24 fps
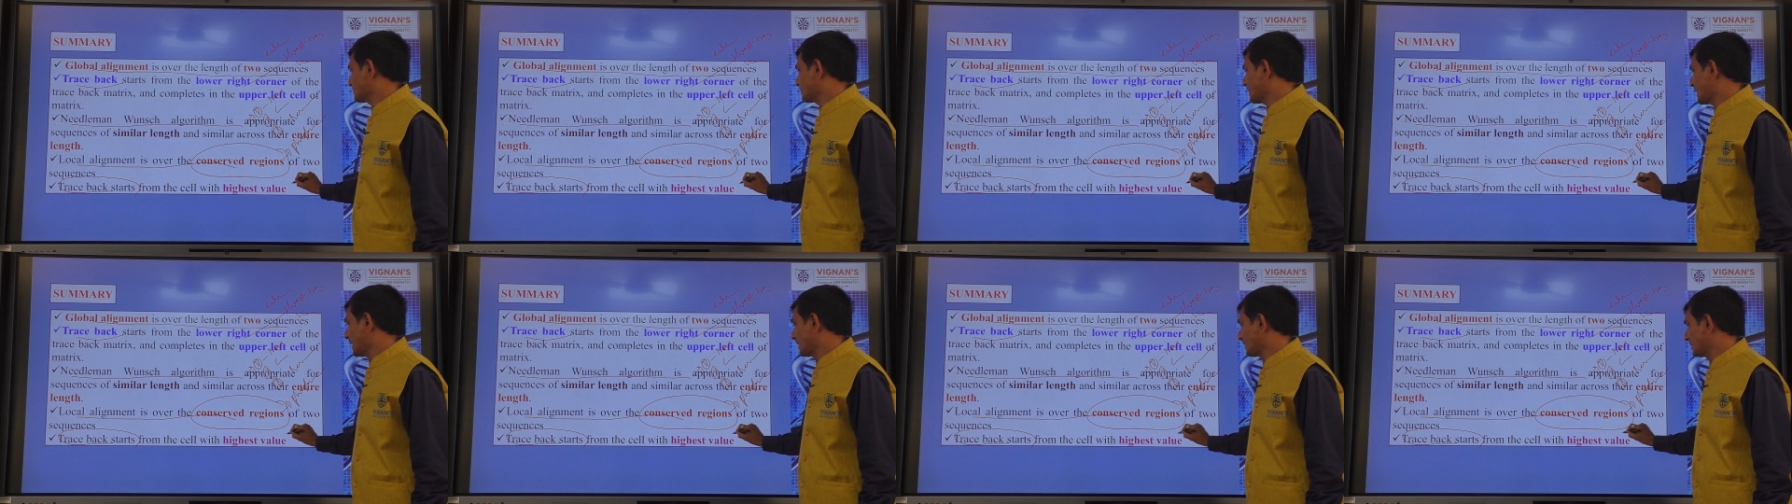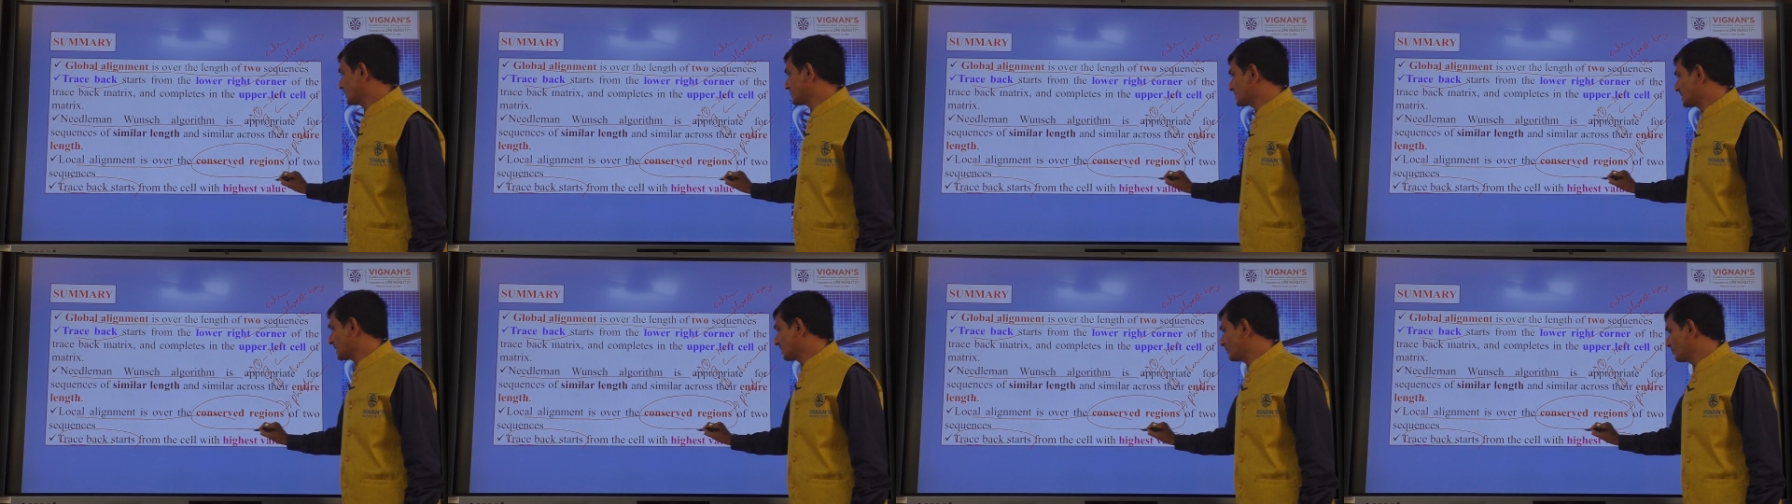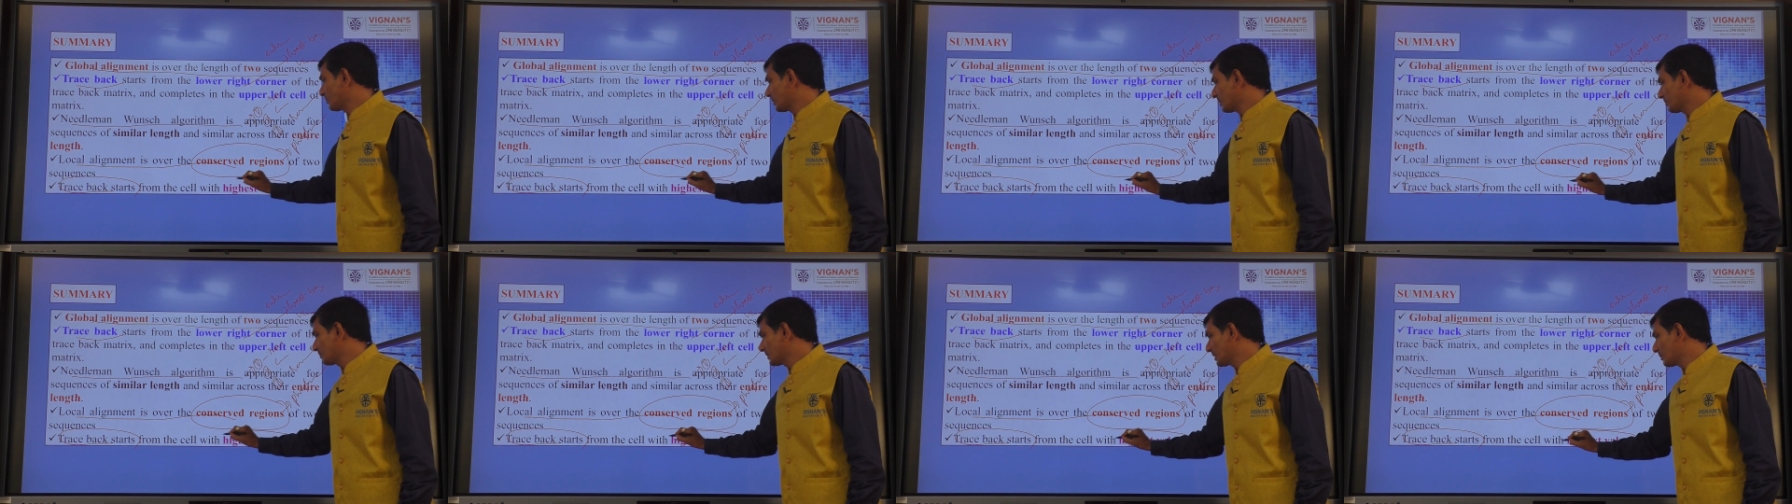back is done
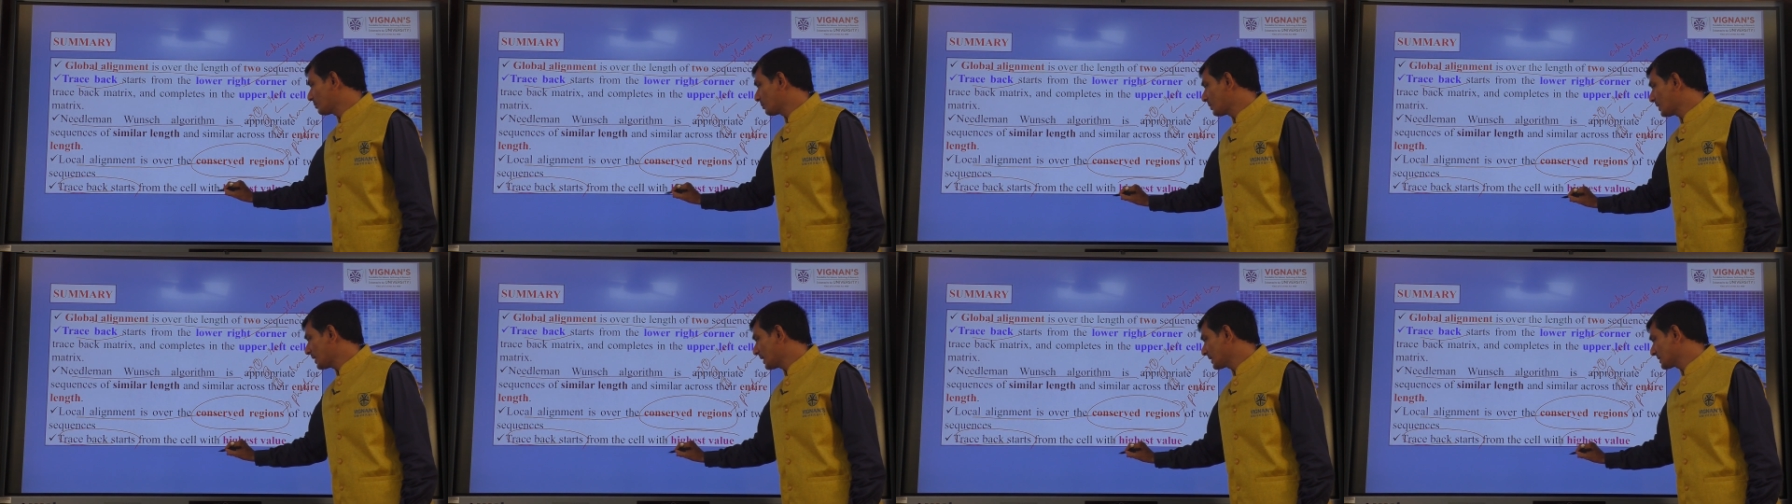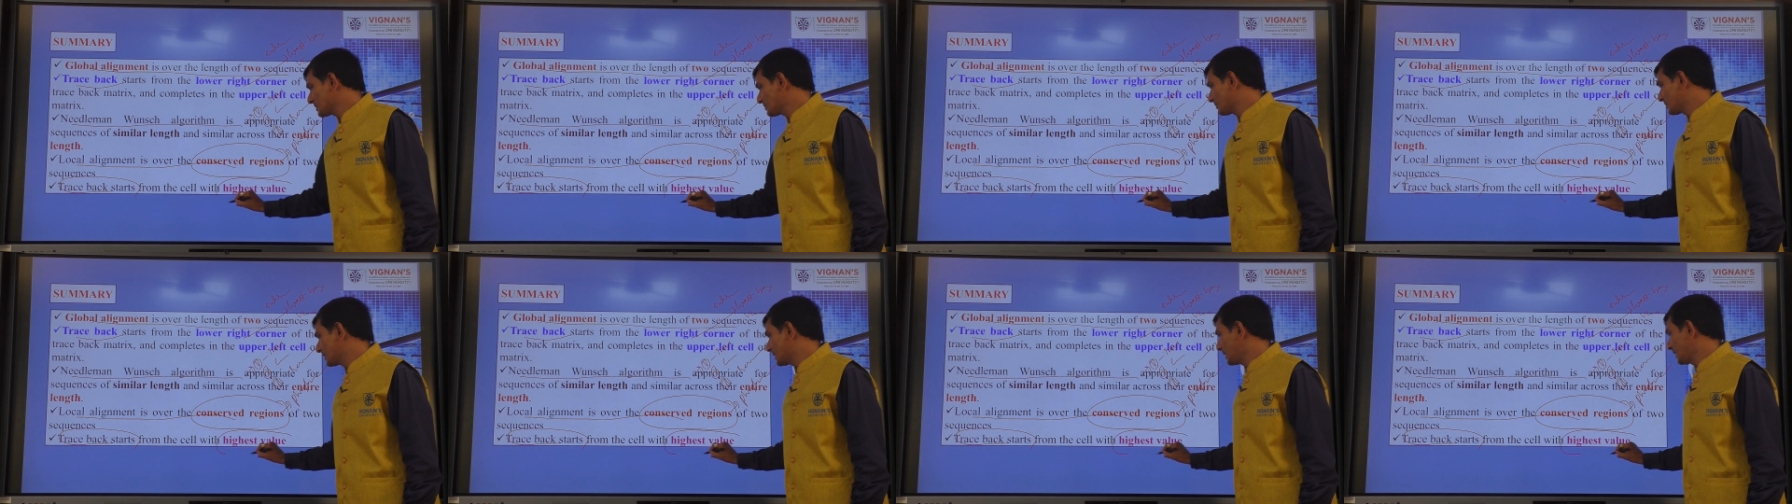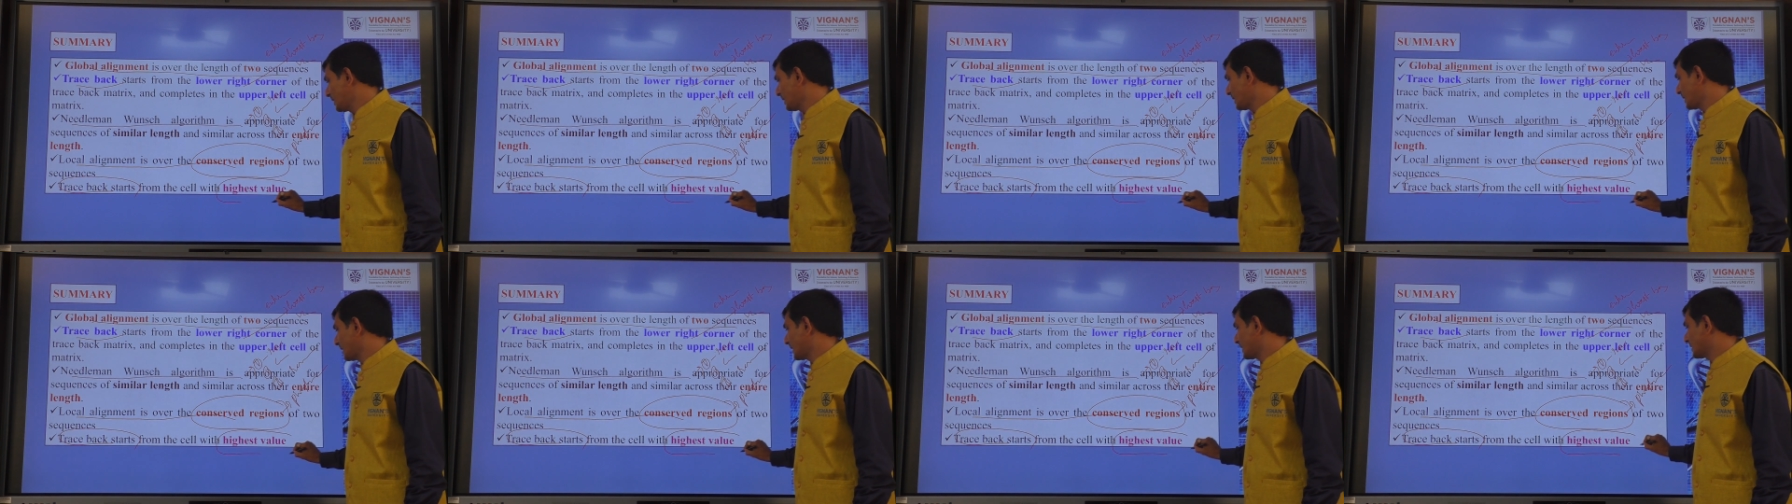from the box with the
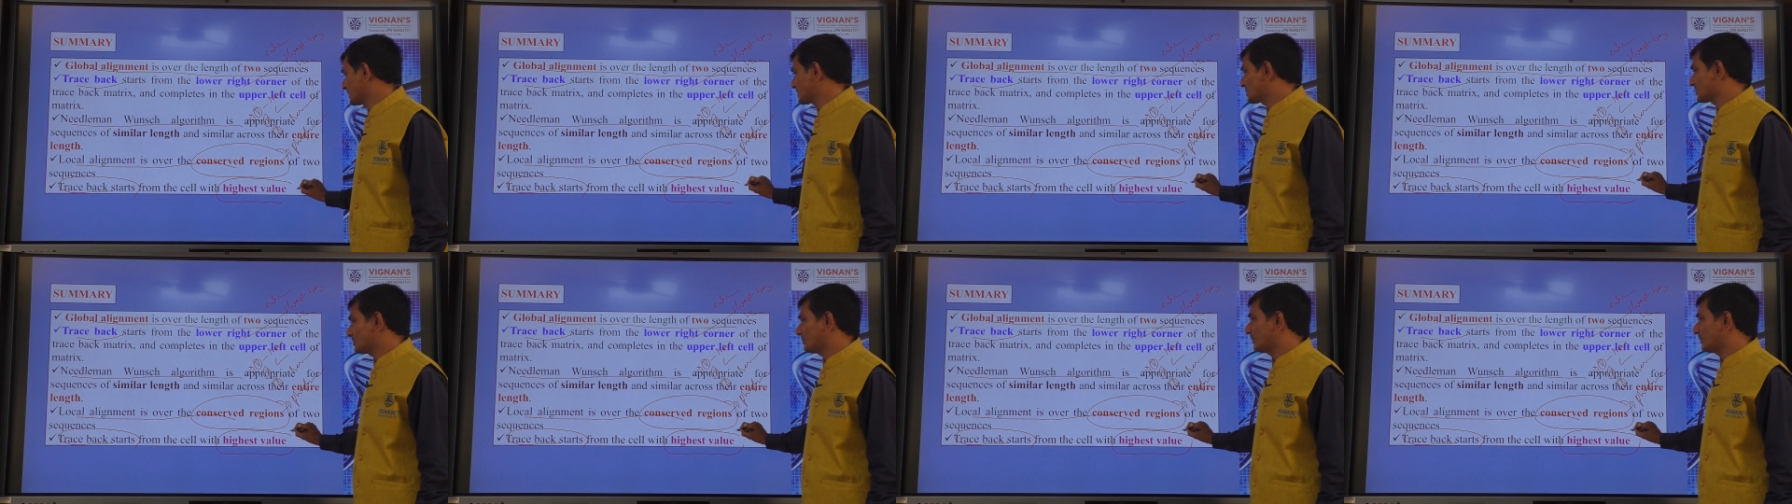highest